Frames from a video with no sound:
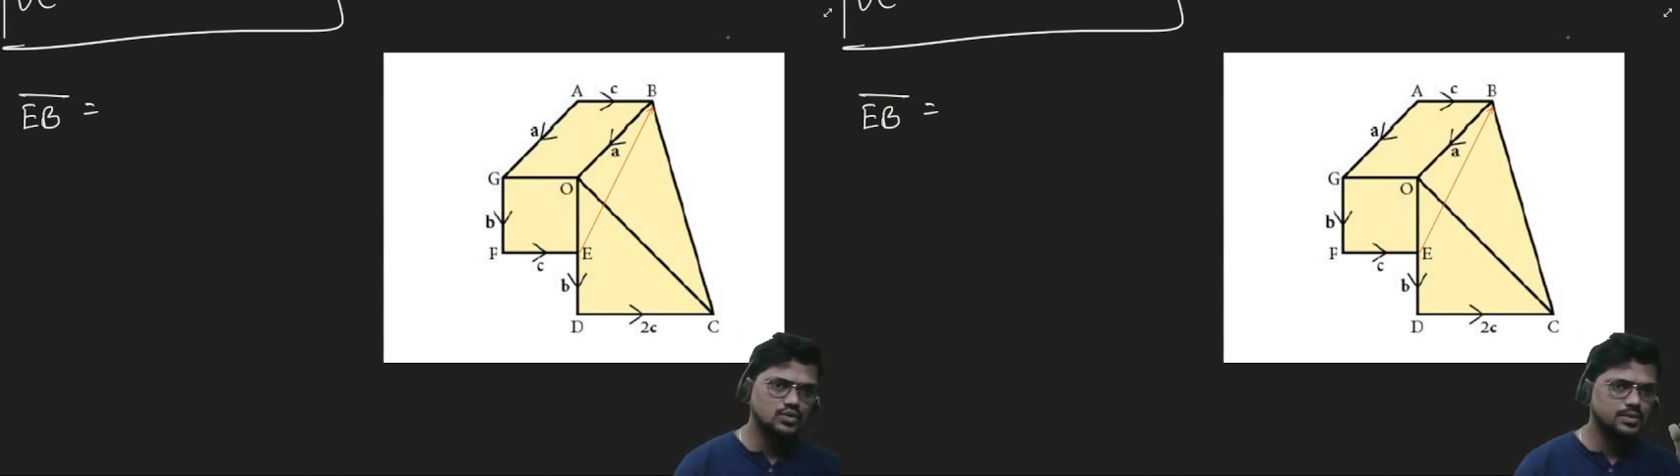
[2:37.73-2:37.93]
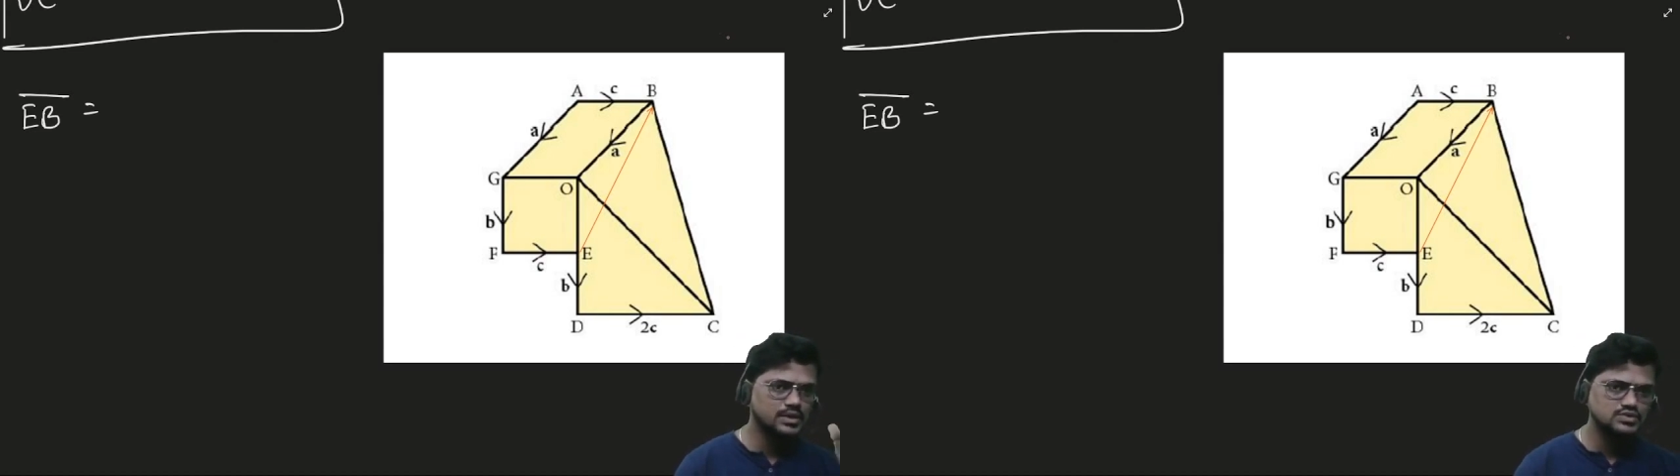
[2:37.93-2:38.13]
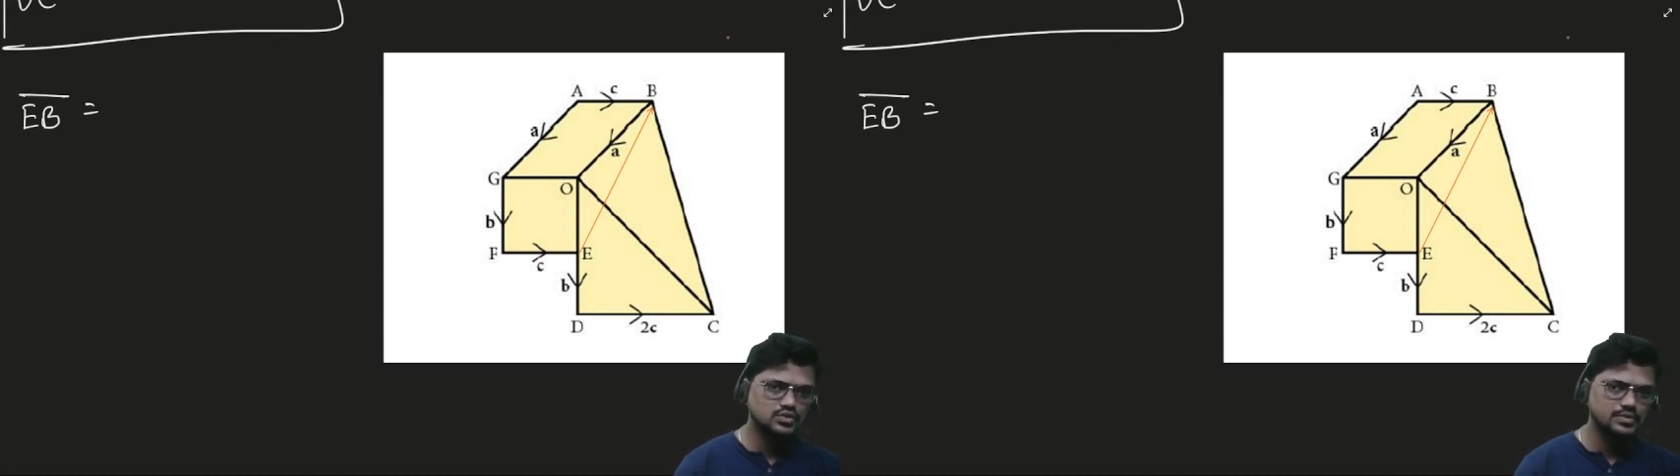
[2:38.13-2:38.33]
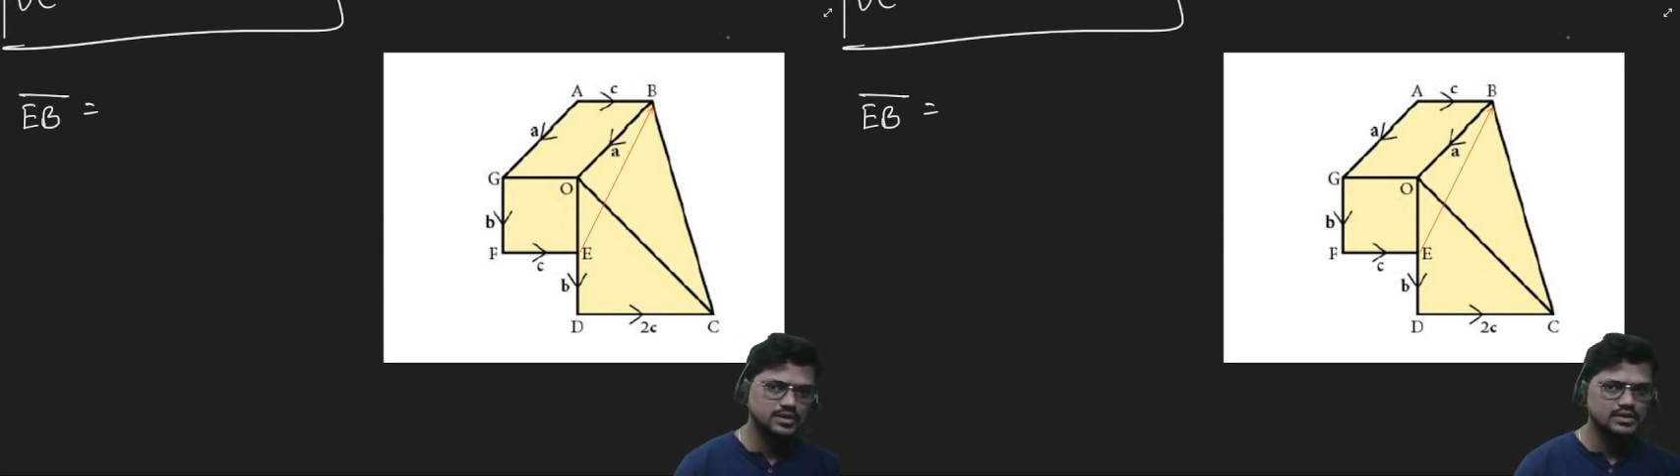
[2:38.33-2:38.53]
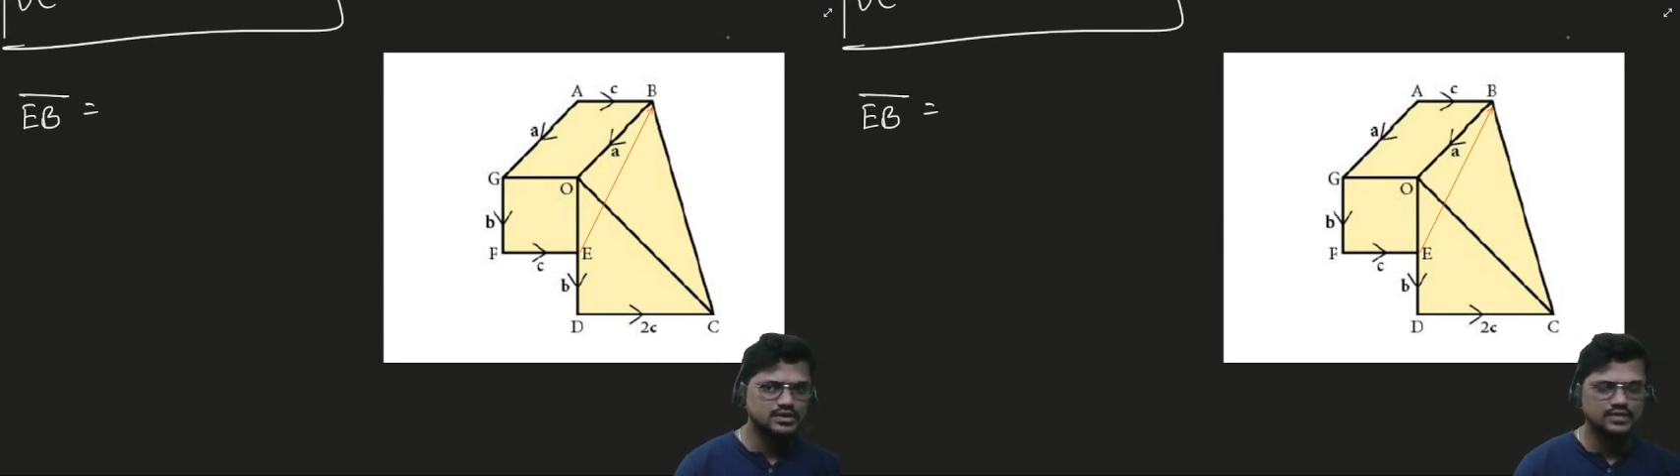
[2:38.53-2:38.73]
plus OB,
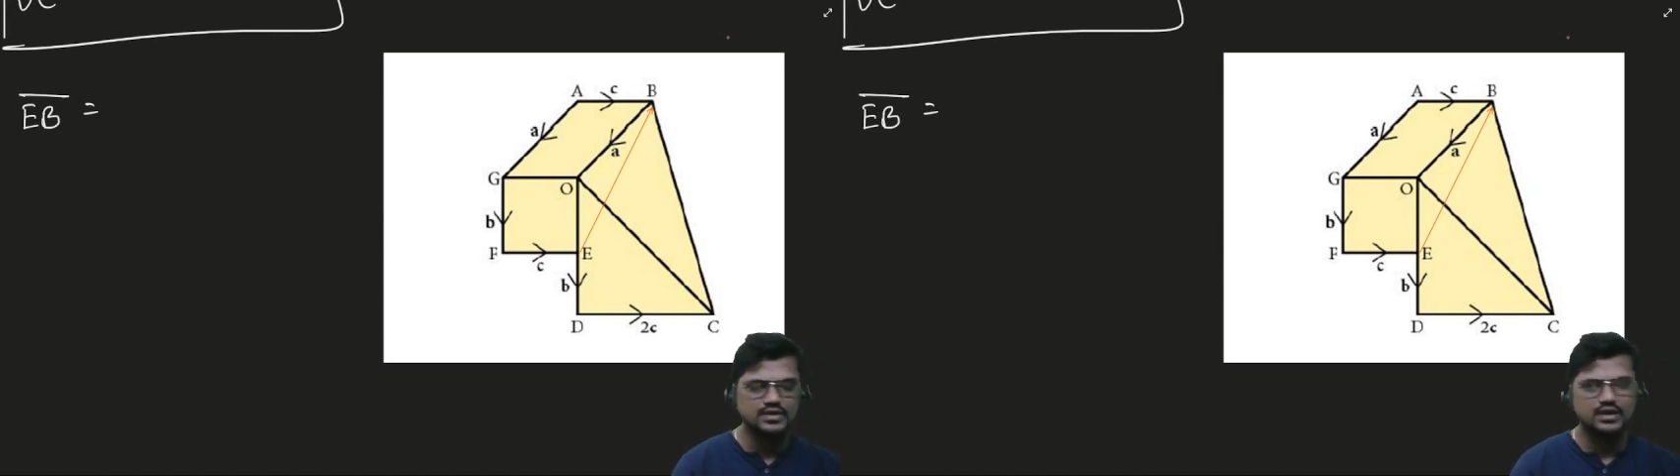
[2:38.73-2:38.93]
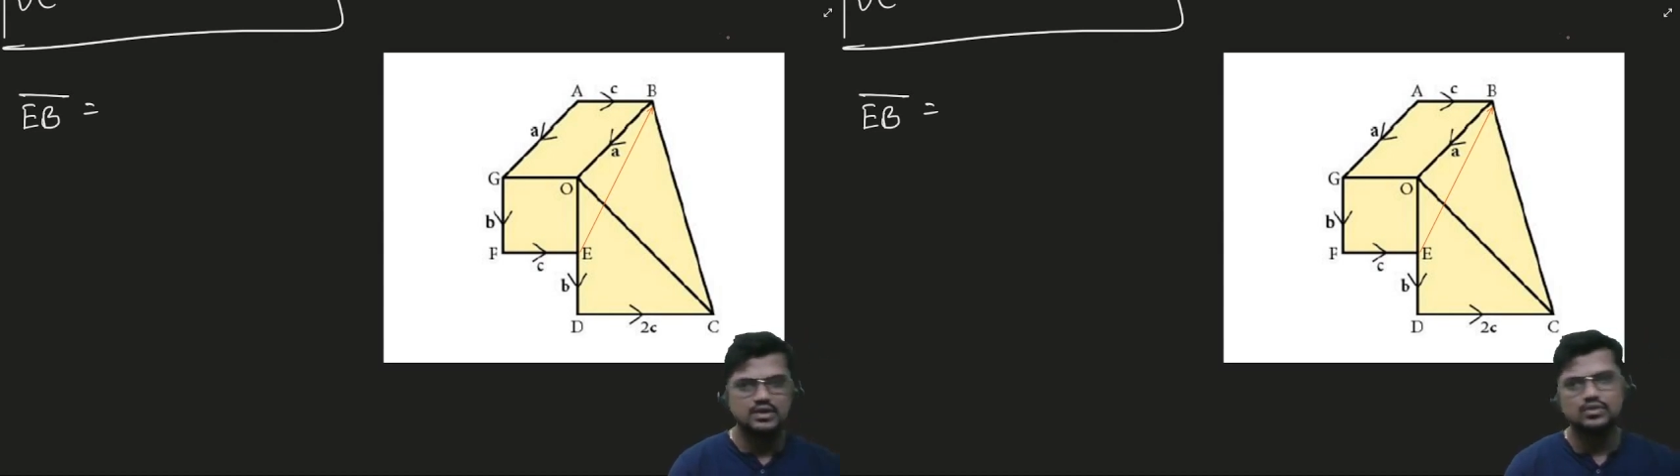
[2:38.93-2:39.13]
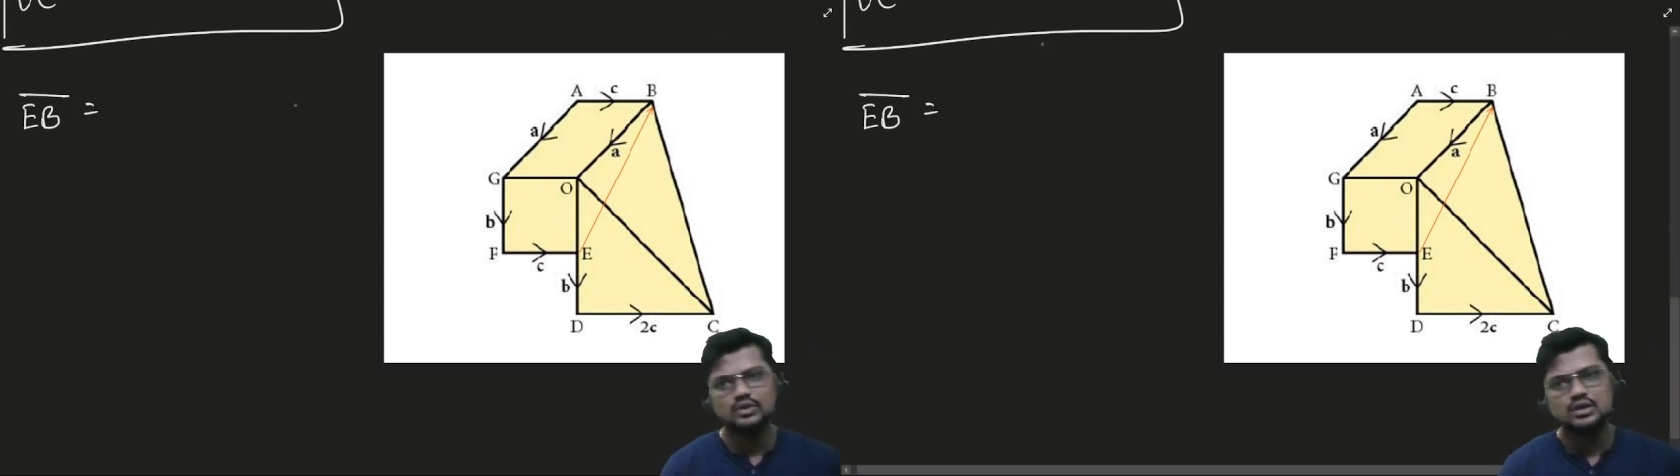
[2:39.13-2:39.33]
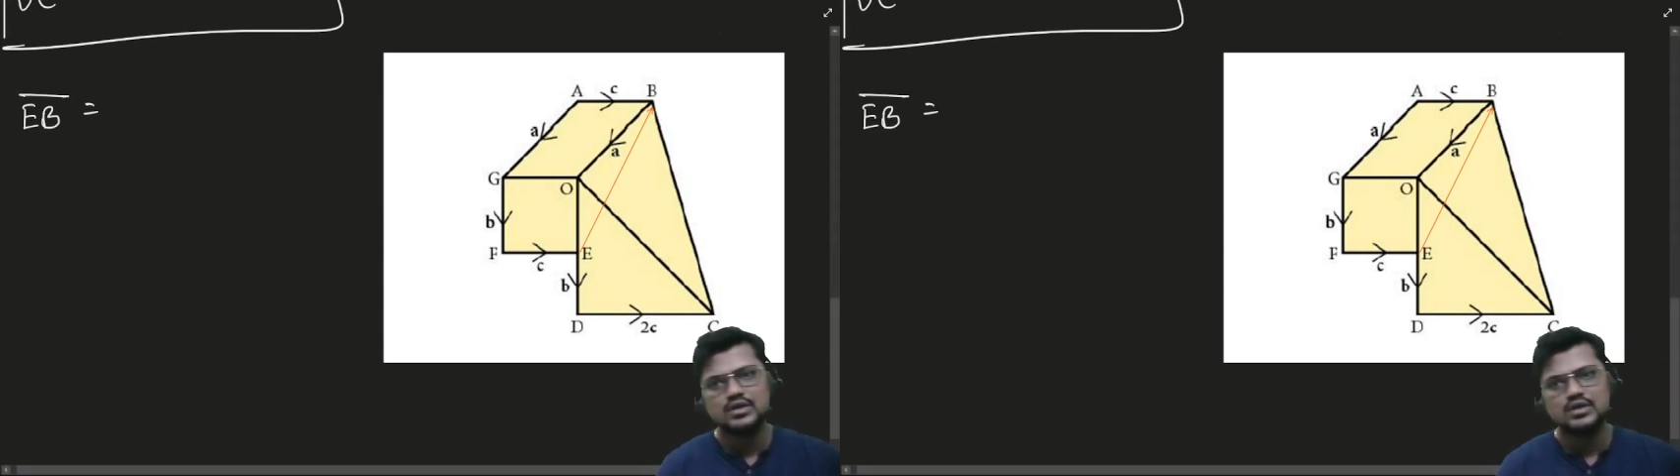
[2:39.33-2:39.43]
that we can do.